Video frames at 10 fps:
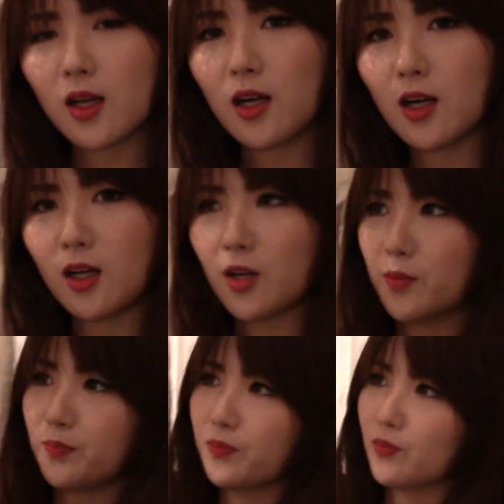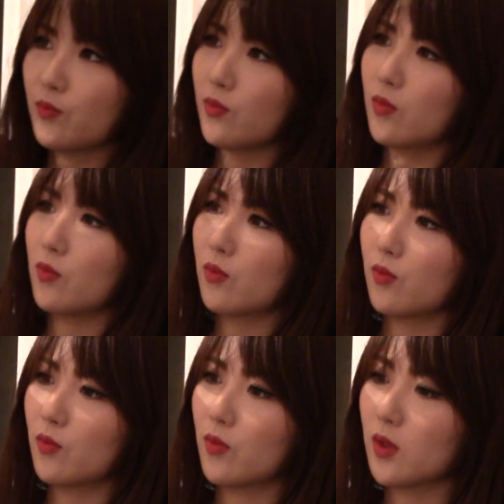
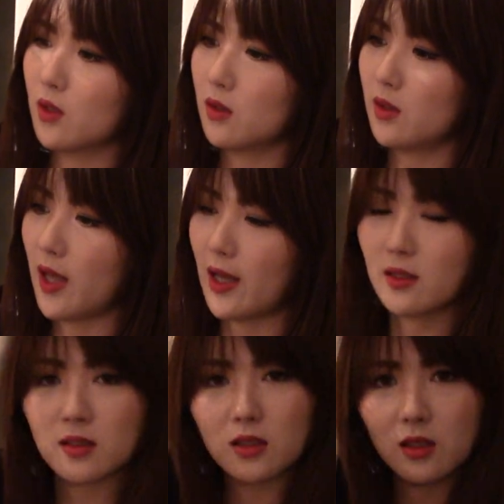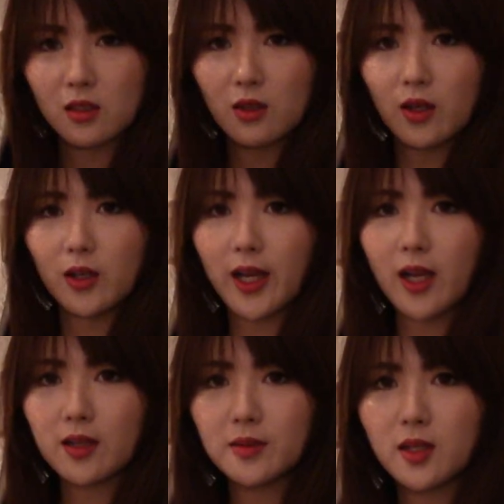that, you know,
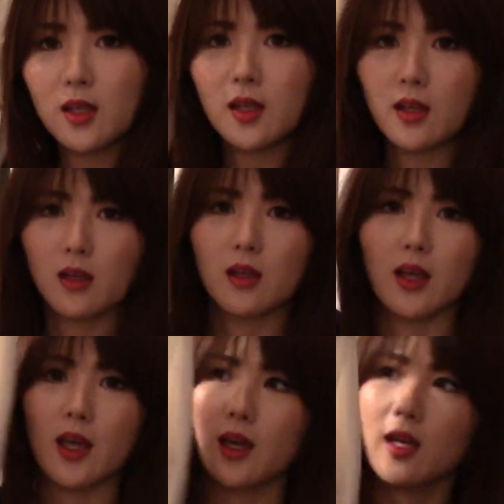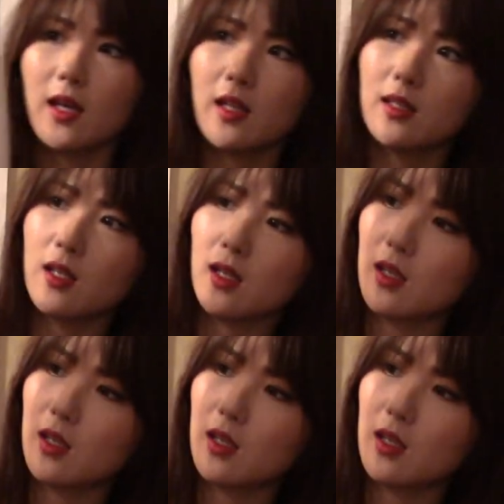area. And